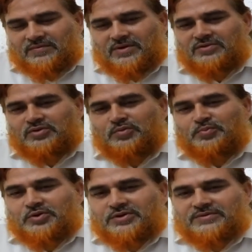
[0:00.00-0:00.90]
to
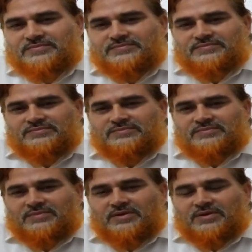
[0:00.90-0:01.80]
put
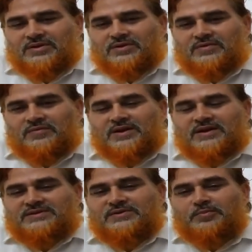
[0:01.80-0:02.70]

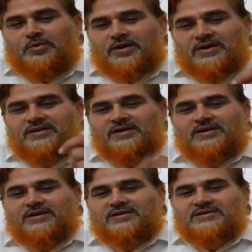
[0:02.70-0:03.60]
various important
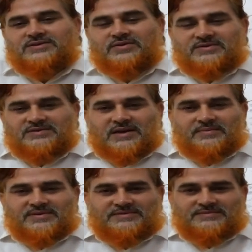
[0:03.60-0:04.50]
things in this our
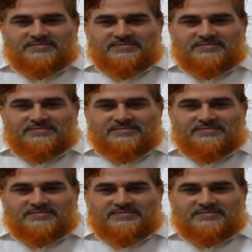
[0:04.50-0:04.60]
syllabus.